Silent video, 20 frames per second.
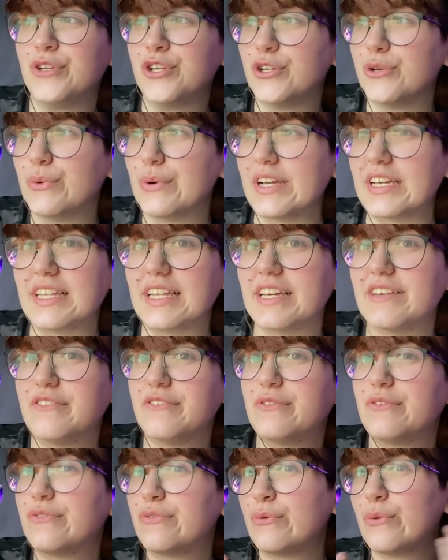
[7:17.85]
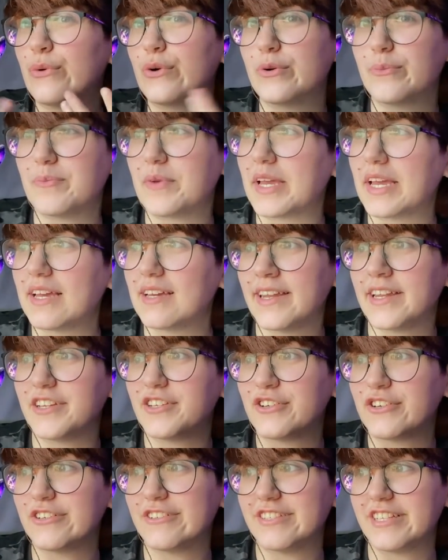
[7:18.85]
doing it for me? And it
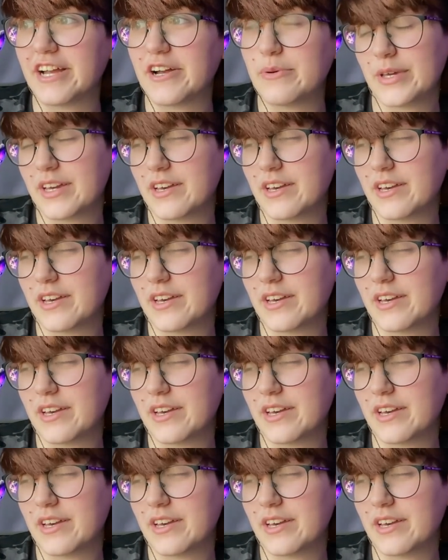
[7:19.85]
turns out